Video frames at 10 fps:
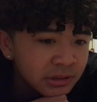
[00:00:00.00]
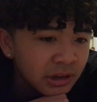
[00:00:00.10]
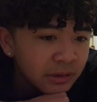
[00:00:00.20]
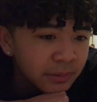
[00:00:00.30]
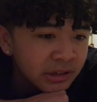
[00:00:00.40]

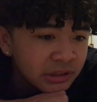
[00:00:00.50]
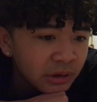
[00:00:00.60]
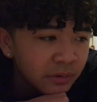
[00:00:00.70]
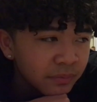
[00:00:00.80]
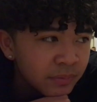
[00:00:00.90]
stunning
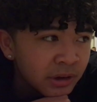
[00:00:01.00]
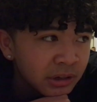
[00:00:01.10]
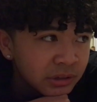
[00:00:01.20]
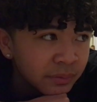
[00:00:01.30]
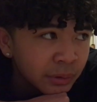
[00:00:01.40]
myself
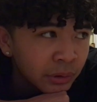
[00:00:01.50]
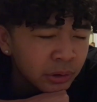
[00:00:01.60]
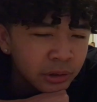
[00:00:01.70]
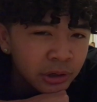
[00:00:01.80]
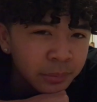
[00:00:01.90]
because of a
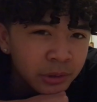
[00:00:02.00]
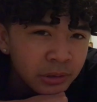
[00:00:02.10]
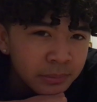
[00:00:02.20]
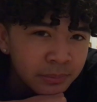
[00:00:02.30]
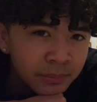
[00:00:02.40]
girl, you know what I
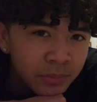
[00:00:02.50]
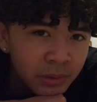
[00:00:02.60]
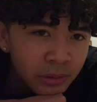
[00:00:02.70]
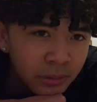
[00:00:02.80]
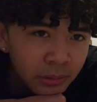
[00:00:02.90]
mean?
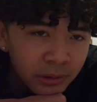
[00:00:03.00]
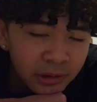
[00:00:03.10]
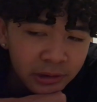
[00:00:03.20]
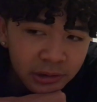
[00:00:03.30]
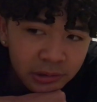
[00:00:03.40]

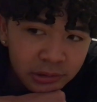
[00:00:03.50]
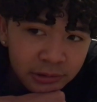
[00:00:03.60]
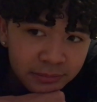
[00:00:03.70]
Like,